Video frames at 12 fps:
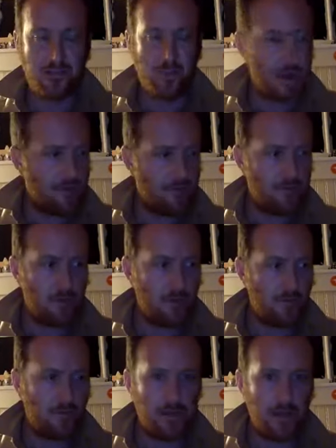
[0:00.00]
We have a
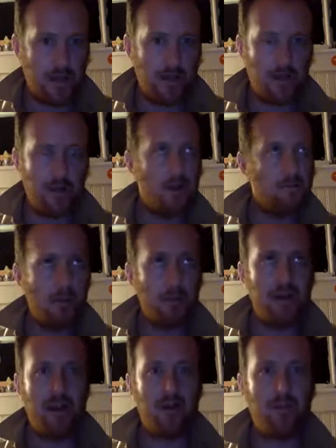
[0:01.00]
beautiful land, but
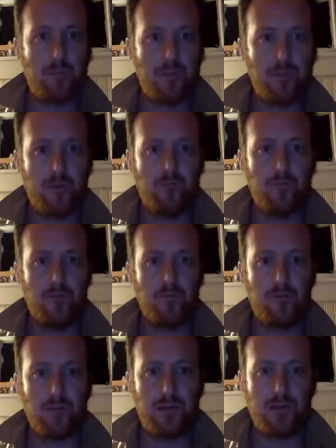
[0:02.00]
many other people have
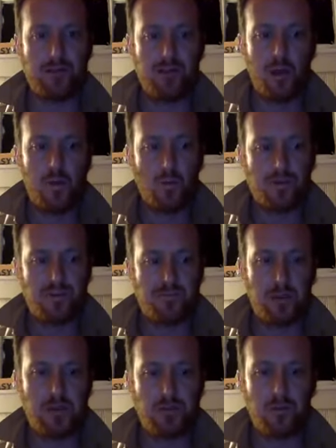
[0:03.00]
beautiful lands. What's
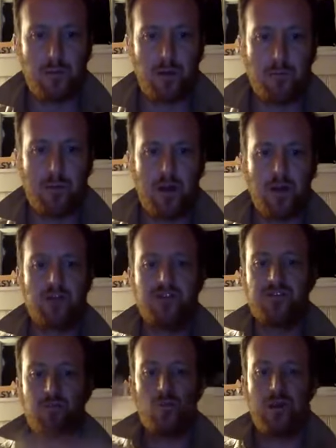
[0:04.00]
special about America is
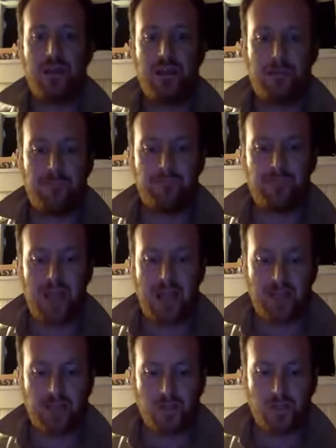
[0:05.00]
that we
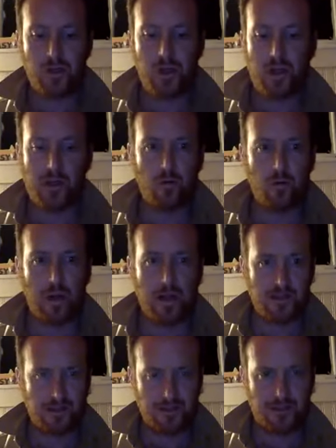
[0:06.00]
have enshrined
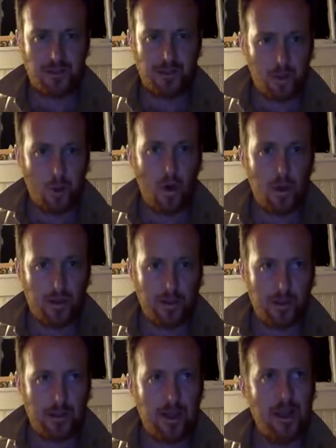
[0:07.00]
rights,
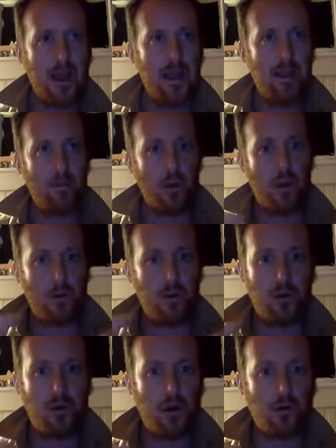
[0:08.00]
equality. And while we
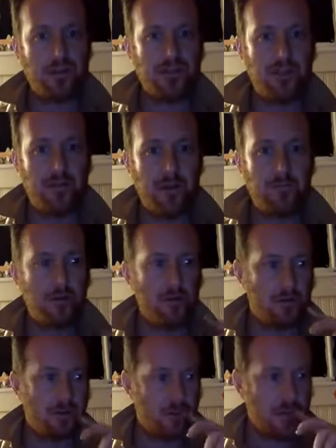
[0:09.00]
don't always live up to
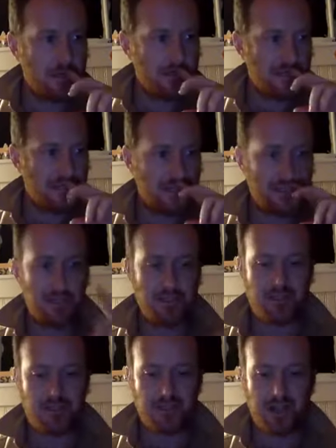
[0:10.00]
those rights, needless
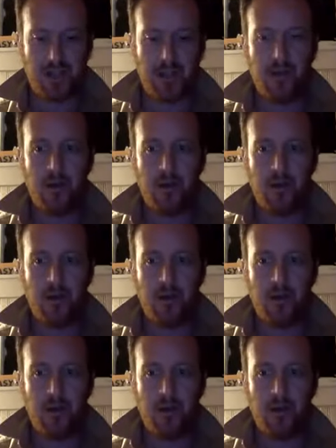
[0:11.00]
to say,